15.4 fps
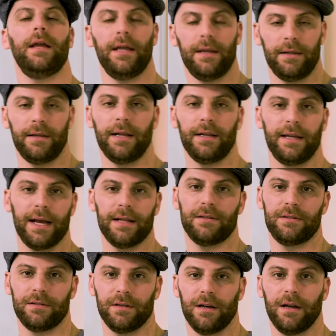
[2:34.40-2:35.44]
it, it,
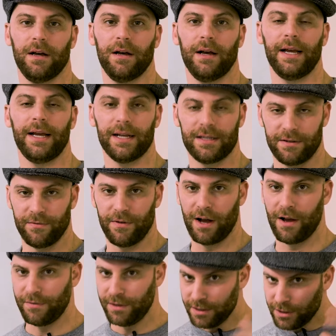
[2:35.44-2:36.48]
gets, uh, it gets
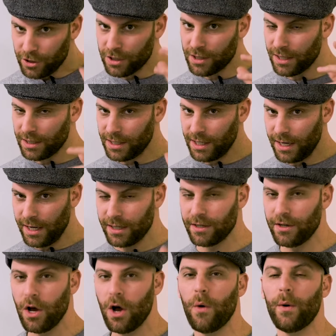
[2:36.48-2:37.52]
involved. These are just things that you need
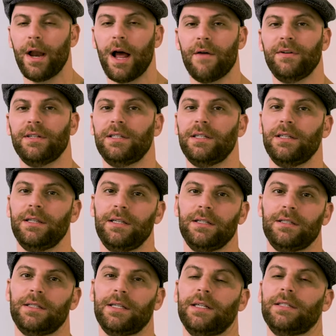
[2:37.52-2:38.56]
to know, and obviously
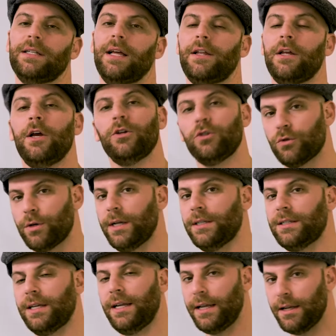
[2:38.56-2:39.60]
these are things that
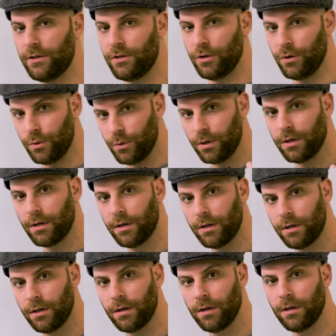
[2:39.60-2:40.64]
translate into
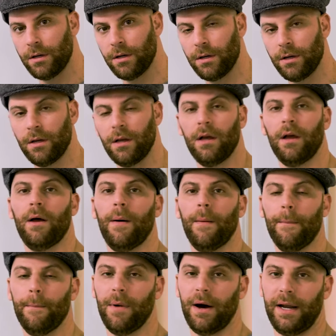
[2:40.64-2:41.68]

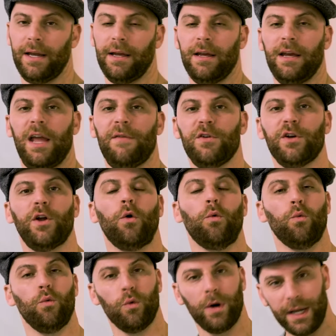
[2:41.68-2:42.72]
money. If you're
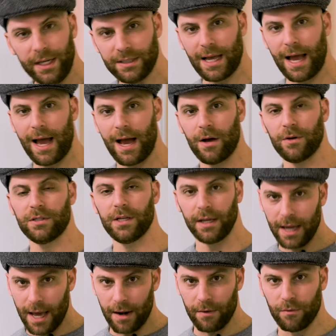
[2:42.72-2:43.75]
gonna raise a house,
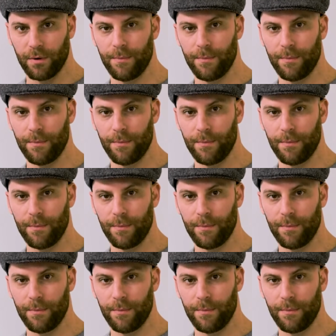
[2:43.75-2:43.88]
again,